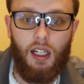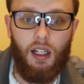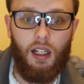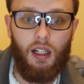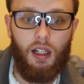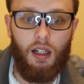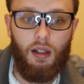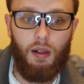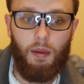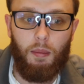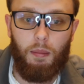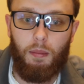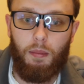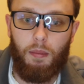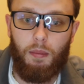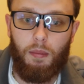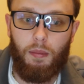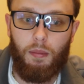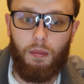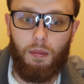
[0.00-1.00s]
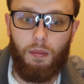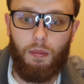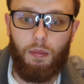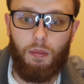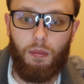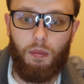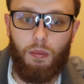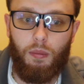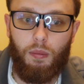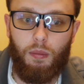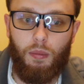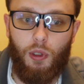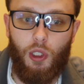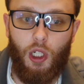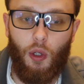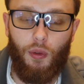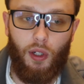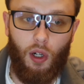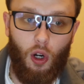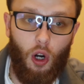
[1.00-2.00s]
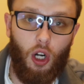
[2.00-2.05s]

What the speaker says: there